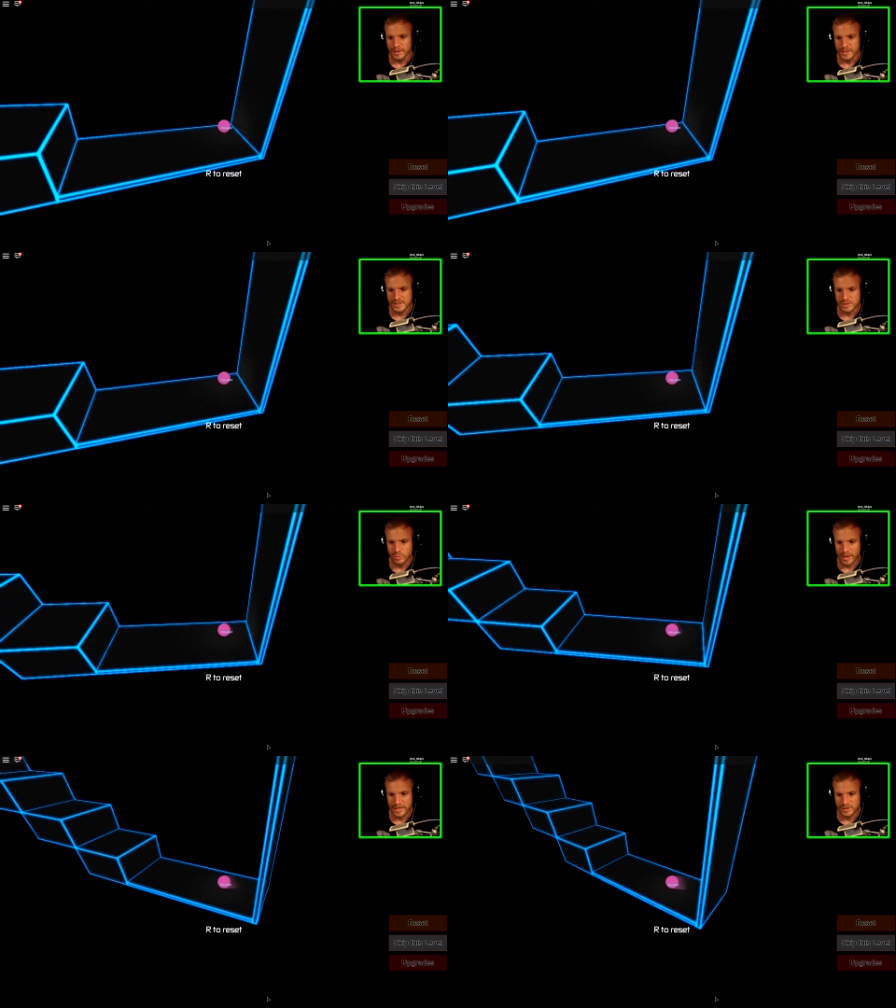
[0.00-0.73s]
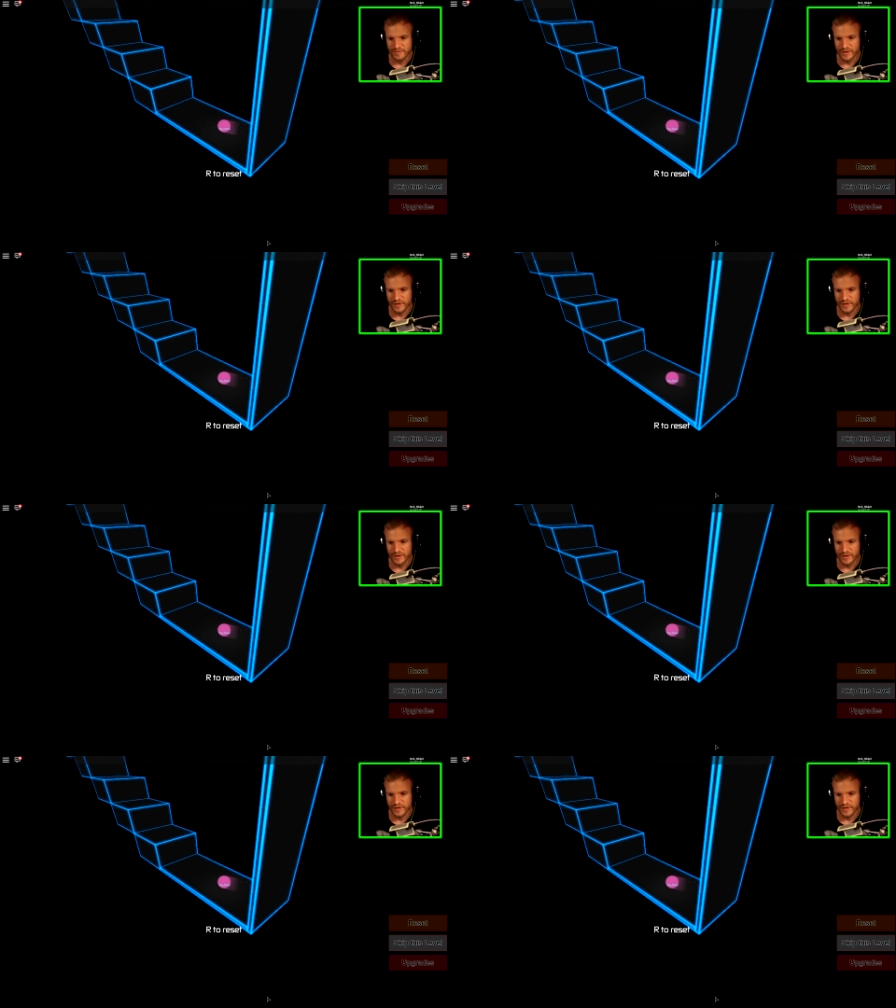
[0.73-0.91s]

This is way too